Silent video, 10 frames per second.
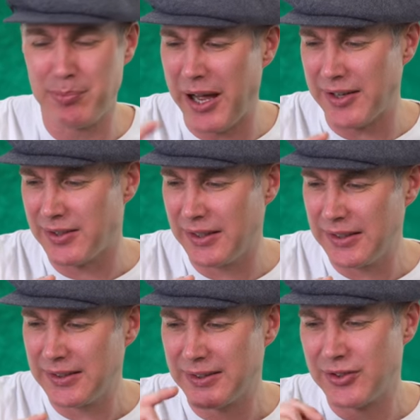But
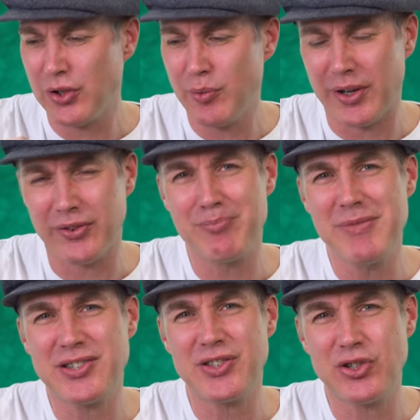the two ones,
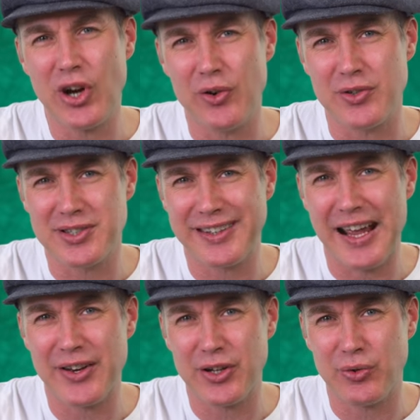Mr. Jones,
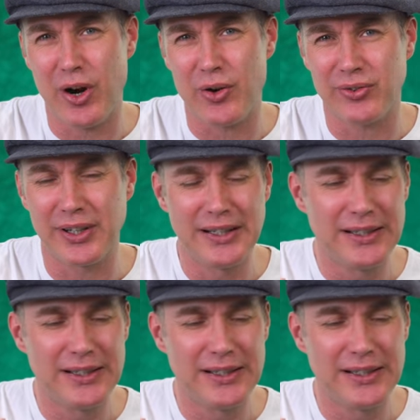Counting Crows.